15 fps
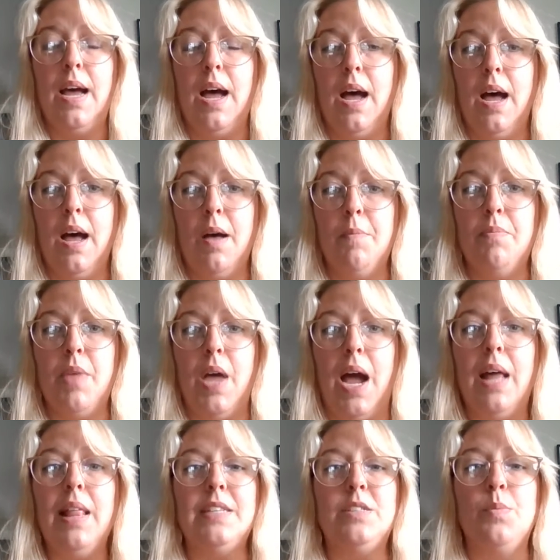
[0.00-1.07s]

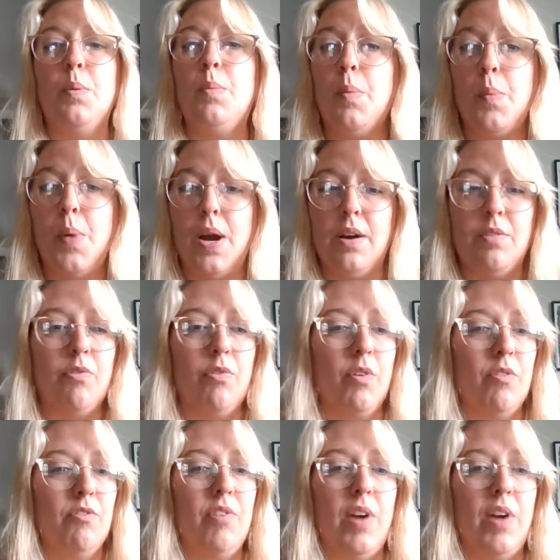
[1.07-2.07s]
I like to be prepared for